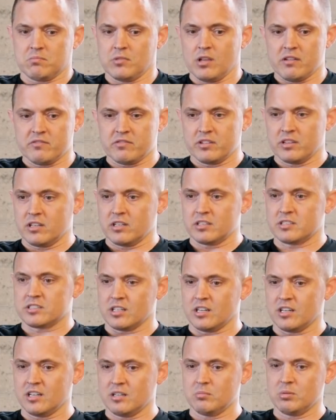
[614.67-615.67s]
loving their
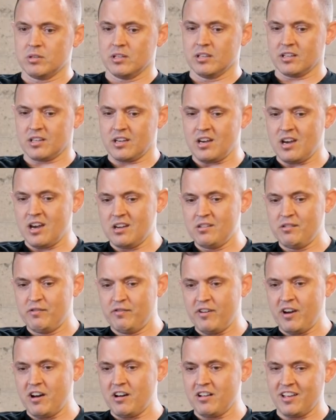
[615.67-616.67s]
son and being like, oh, you
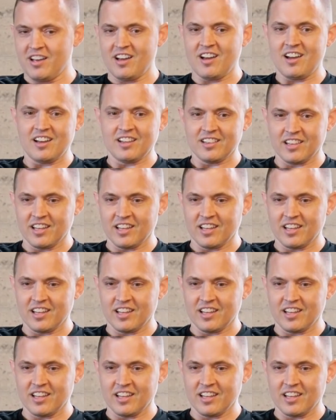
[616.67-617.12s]
fell, huh?